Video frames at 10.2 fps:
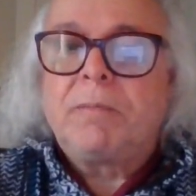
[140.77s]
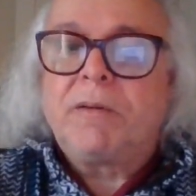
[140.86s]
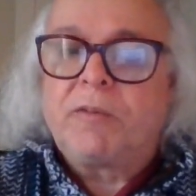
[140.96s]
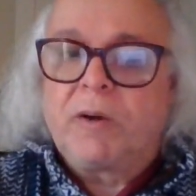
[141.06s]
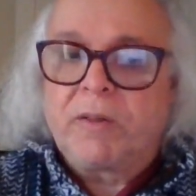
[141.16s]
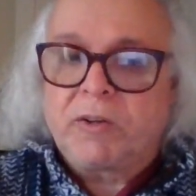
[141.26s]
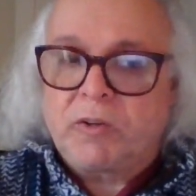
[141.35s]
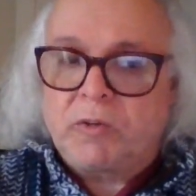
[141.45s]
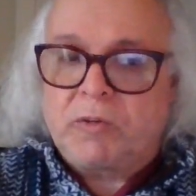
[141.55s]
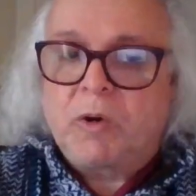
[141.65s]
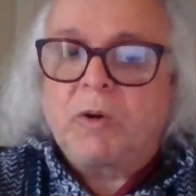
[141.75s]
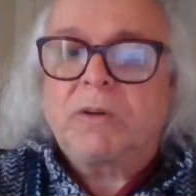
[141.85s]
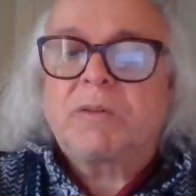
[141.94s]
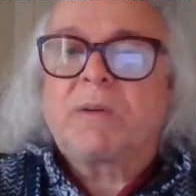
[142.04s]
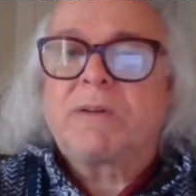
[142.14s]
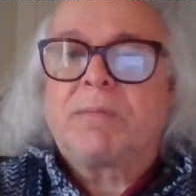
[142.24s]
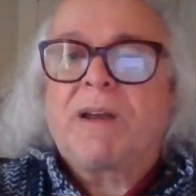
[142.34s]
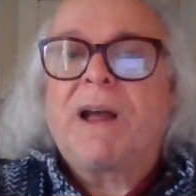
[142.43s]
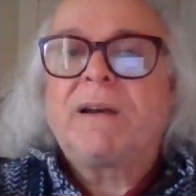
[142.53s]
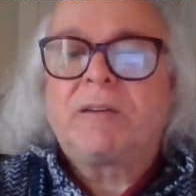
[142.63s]
Before the torch was
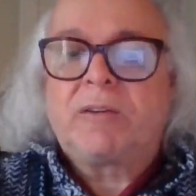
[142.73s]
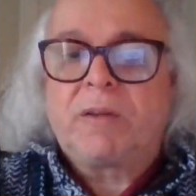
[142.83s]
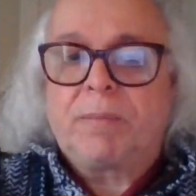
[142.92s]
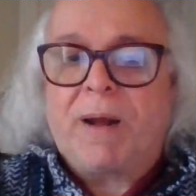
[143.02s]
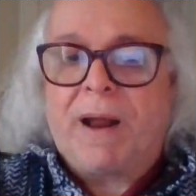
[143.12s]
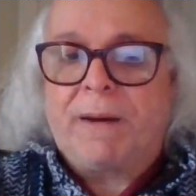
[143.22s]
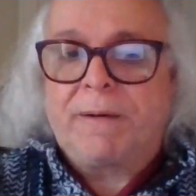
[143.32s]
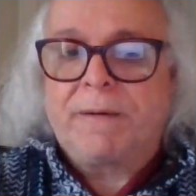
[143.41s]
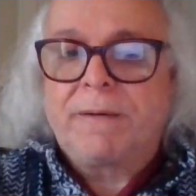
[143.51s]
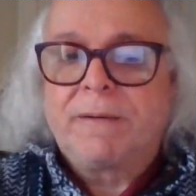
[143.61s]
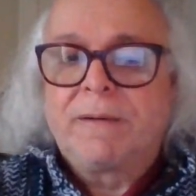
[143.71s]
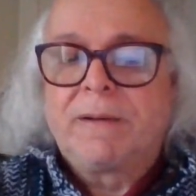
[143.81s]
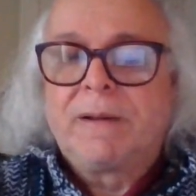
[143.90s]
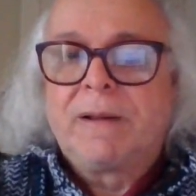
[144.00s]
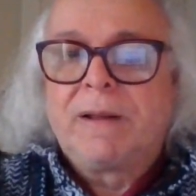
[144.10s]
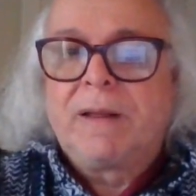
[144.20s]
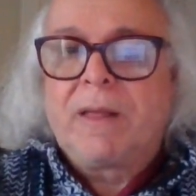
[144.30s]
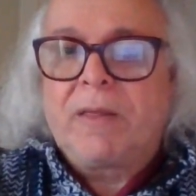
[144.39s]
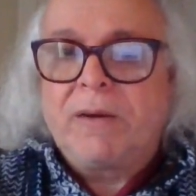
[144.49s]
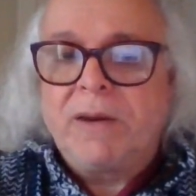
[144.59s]
applied to the pyre,
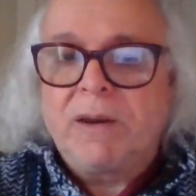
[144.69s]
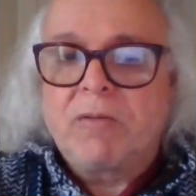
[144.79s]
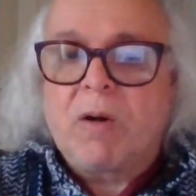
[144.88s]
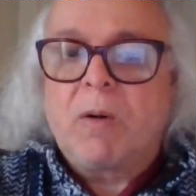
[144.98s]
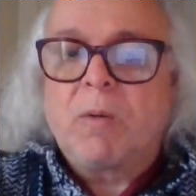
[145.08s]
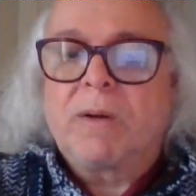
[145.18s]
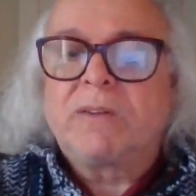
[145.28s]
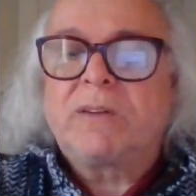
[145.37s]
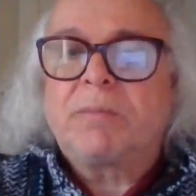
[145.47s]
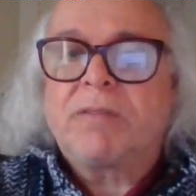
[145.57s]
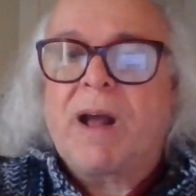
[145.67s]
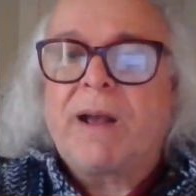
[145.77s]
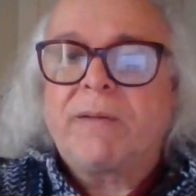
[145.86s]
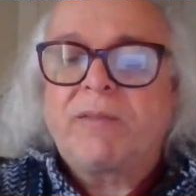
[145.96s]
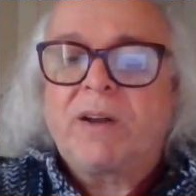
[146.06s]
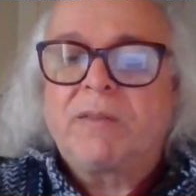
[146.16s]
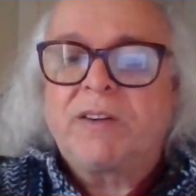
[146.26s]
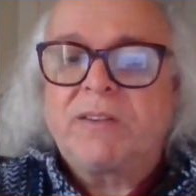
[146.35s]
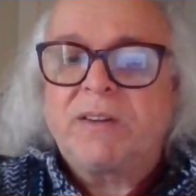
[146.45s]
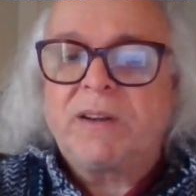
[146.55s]
the Negro was deprived of
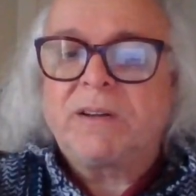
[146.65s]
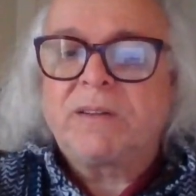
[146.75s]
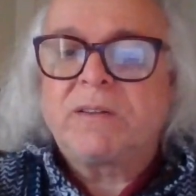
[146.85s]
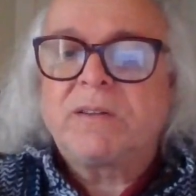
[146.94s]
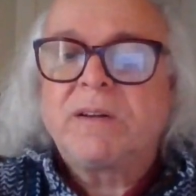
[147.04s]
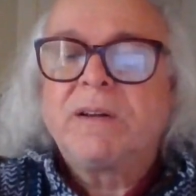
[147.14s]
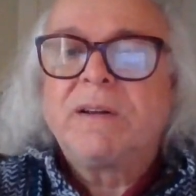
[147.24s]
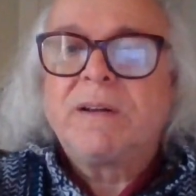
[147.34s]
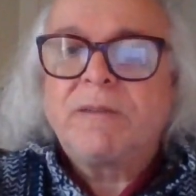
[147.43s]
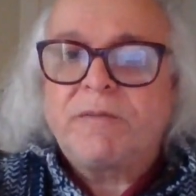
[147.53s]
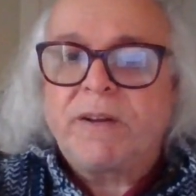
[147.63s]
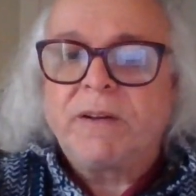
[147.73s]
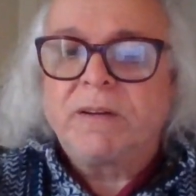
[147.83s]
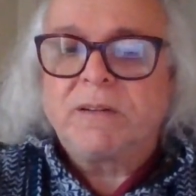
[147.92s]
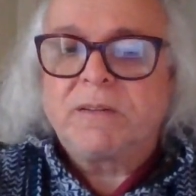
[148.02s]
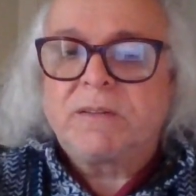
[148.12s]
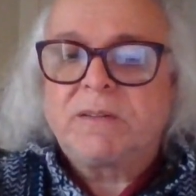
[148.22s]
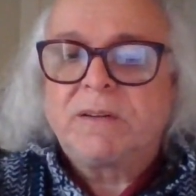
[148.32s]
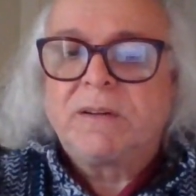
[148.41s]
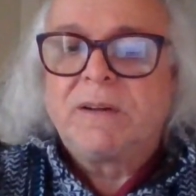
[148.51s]
his ears,
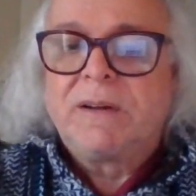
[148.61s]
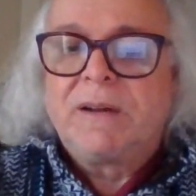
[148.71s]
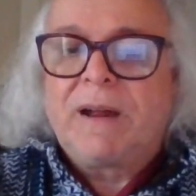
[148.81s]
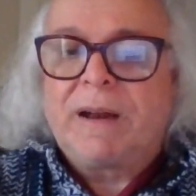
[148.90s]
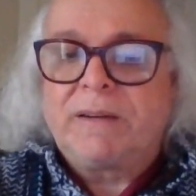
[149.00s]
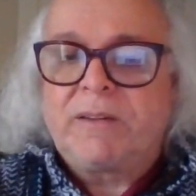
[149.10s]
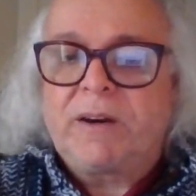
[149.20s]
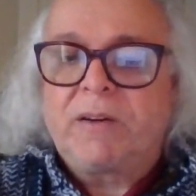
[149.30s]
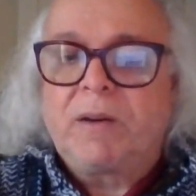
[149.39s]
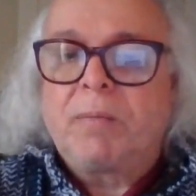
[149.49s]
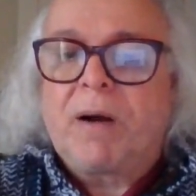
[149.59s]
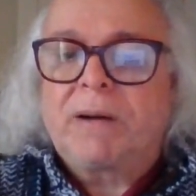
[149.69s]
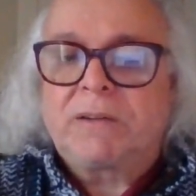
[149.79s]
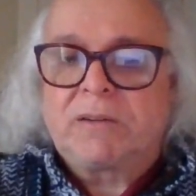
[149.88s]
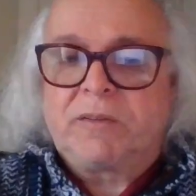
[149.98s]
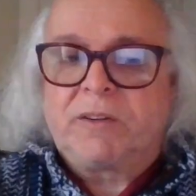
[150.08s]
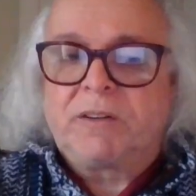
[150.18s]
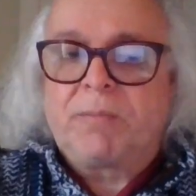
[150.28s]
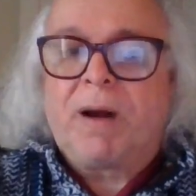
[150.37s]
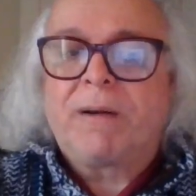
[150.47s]
fingers, and genital parts of
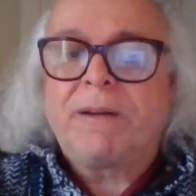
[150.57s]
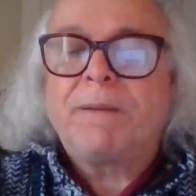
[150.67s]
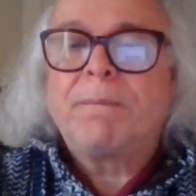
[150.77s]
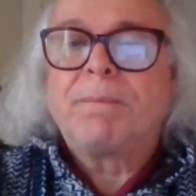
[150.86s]
his body.